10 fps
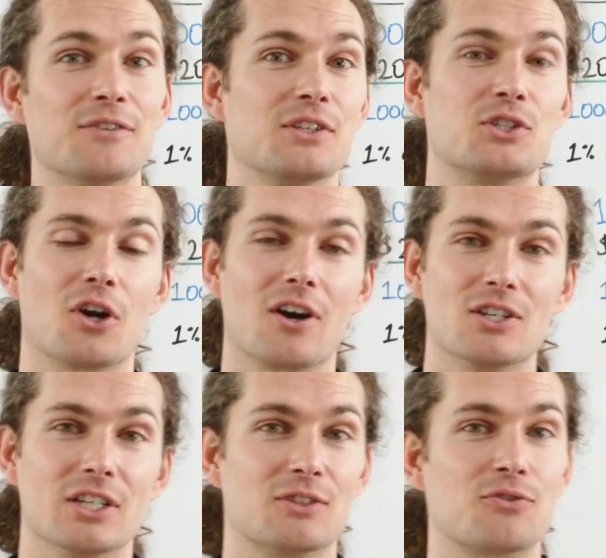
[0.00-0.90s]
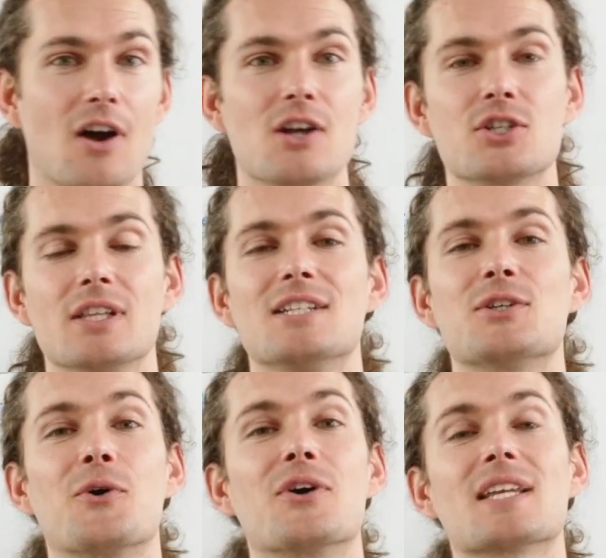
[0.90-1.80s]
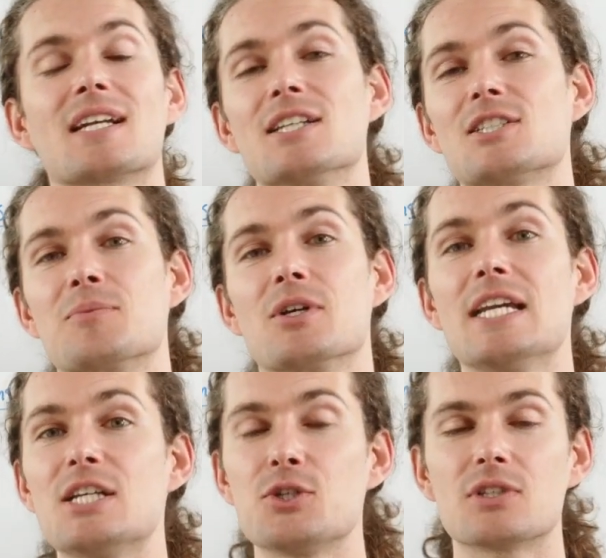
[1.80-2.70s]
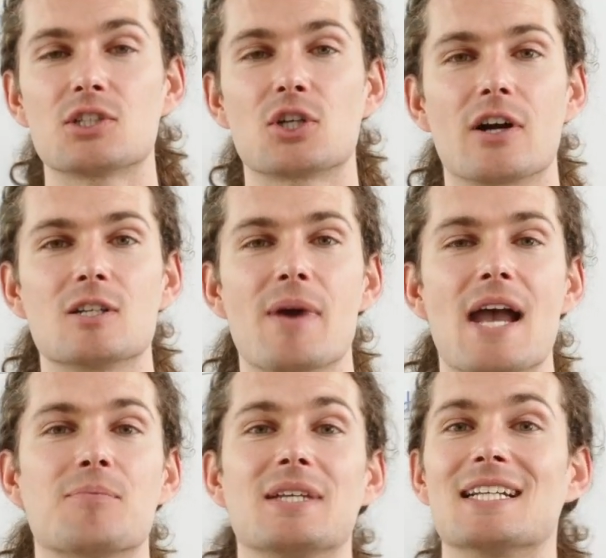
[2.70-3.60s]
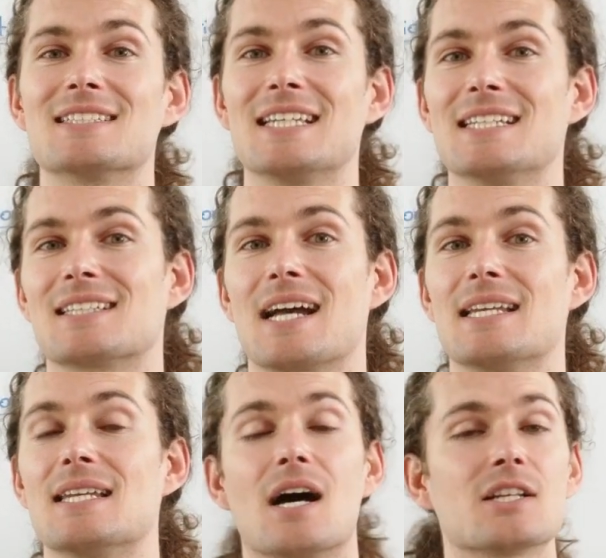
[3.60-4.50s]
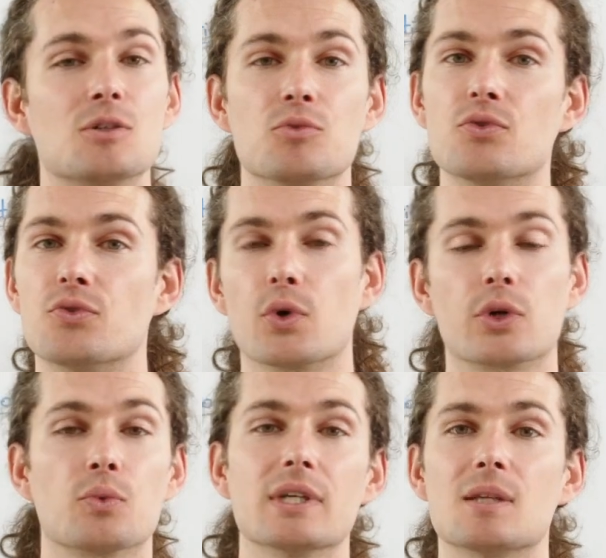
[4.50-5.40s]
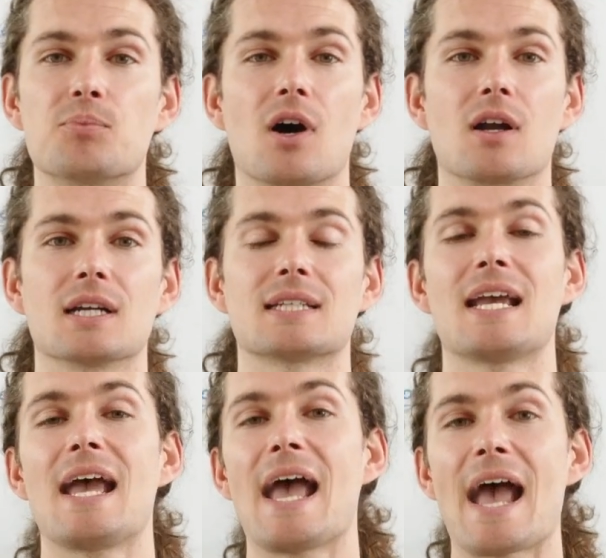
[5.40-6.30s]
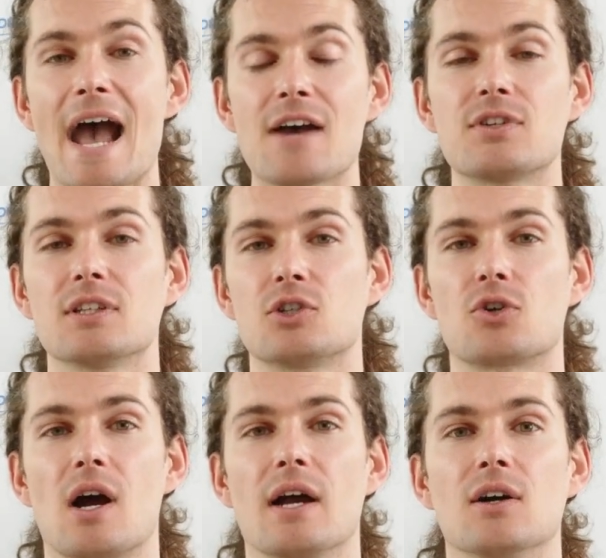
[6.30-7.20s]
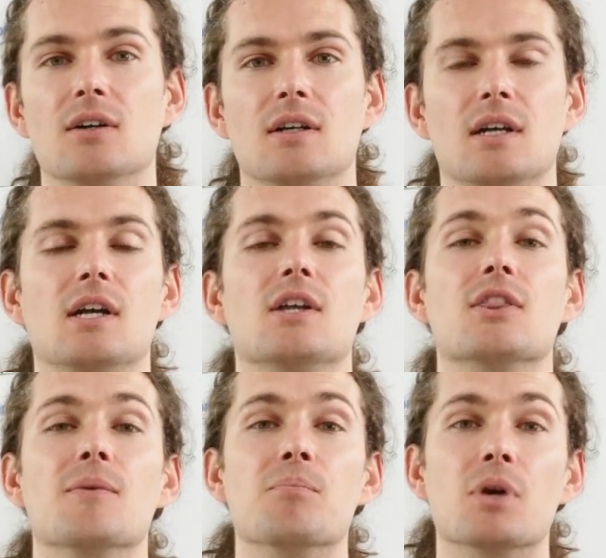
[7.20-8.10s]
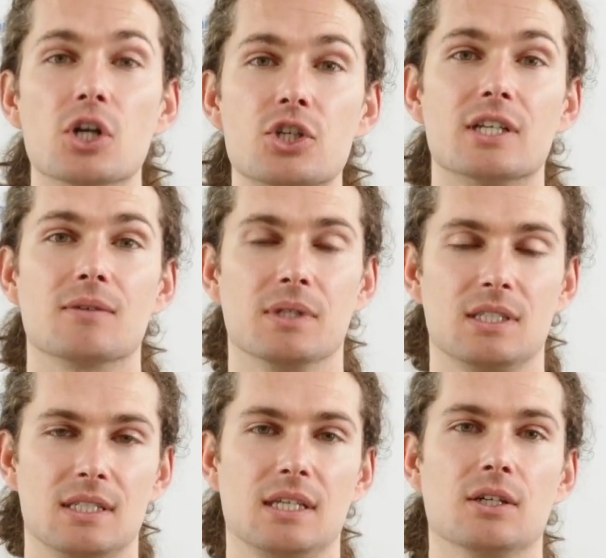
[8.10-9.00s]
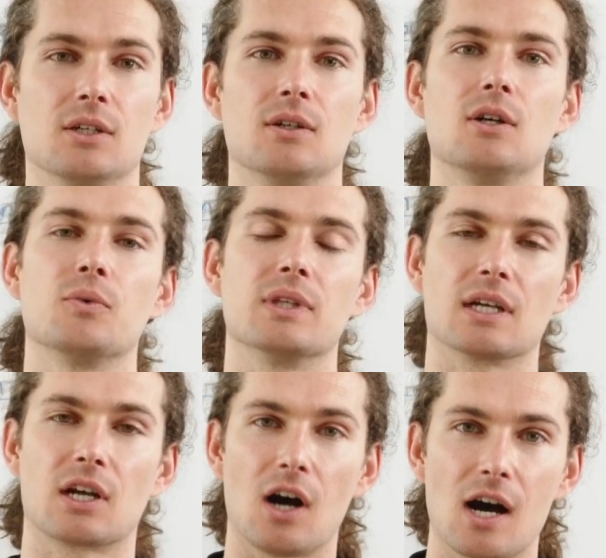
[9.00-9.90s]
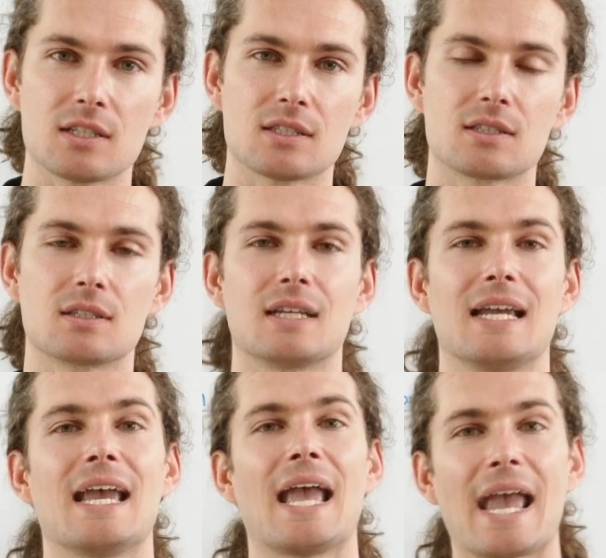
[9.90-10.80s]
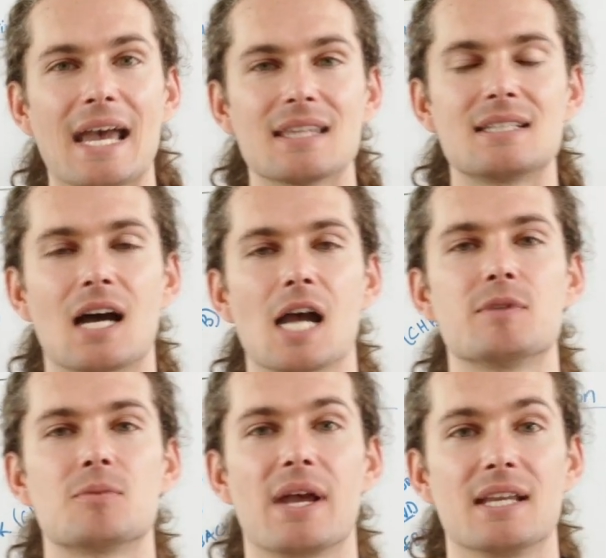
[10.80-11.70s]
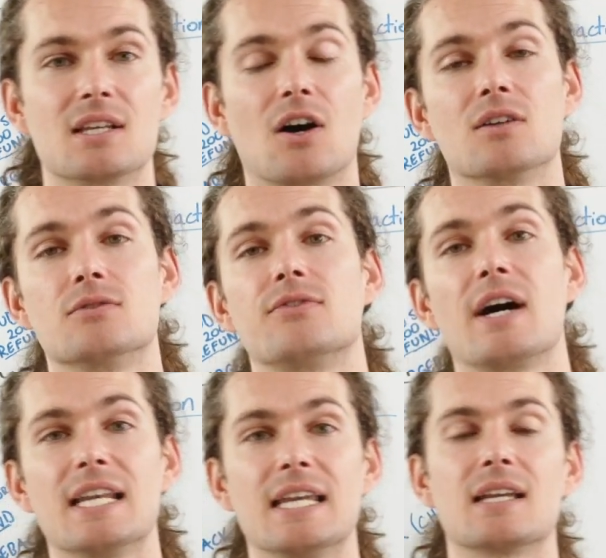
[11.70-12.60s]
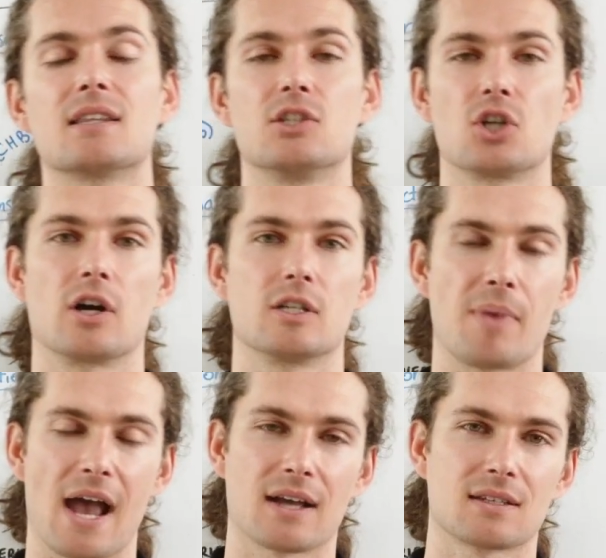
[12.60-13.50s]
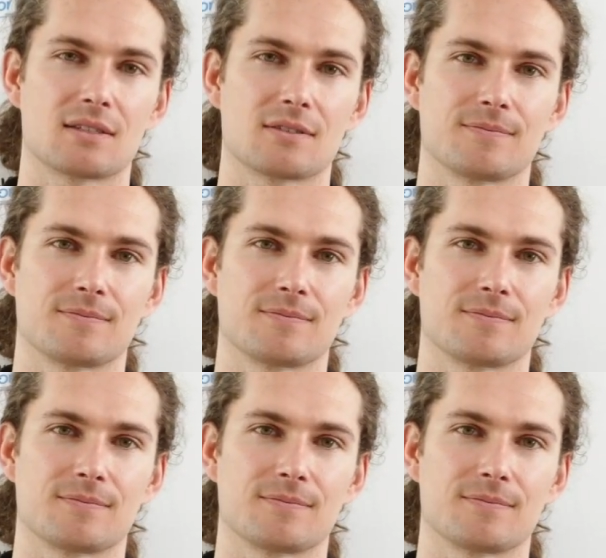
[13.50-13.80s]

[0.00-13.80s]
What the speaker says: if the charge is fraudulent or the customer issues a chargeback because they decide not to move forward with the product after the trial, the merchant must deal with the costs and the time spent on fighting the chargebacks.